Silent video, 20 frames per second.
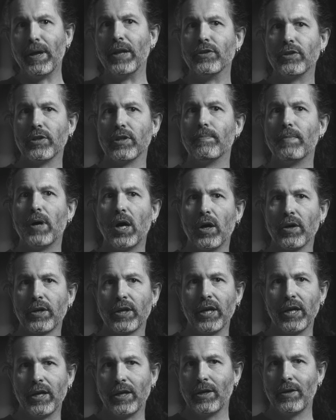end of the
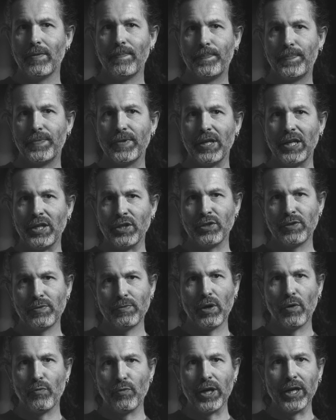market is
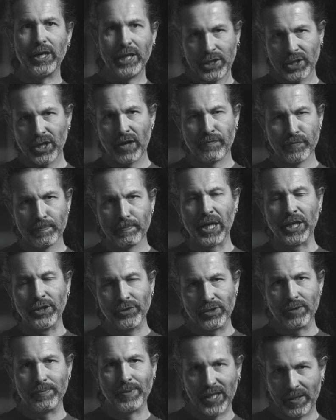a really tough
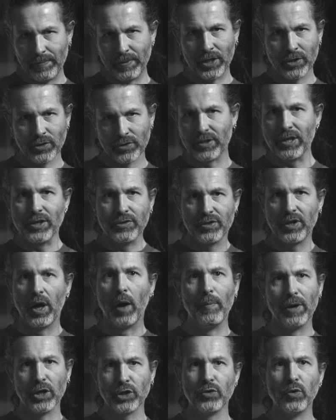place to be because there's so
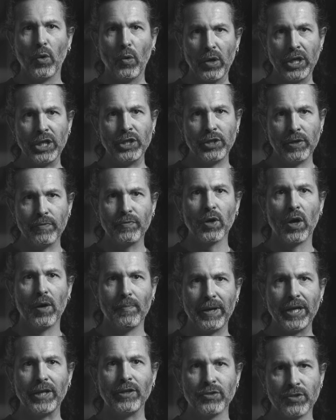much noise. You've got to
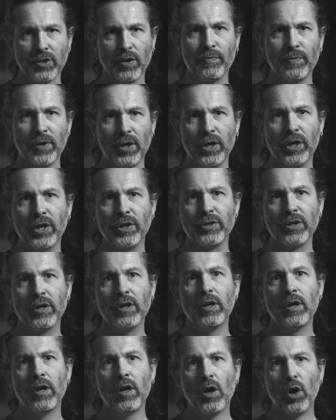make yourself heard,
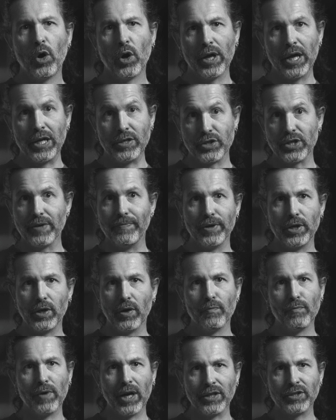and generally
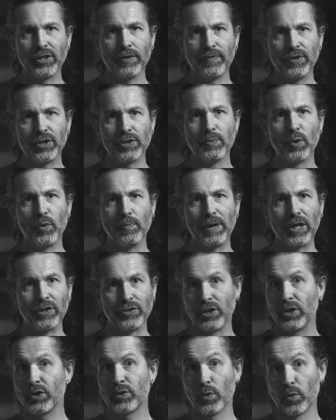on relatively small
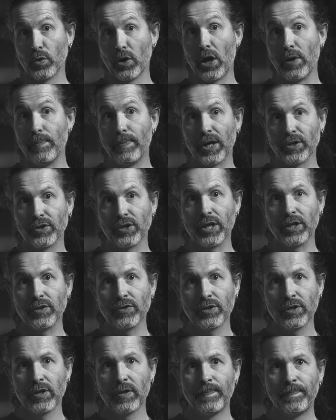budgets or no
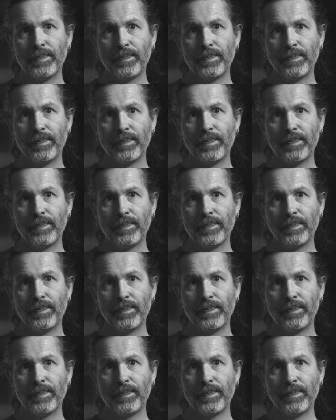budgets.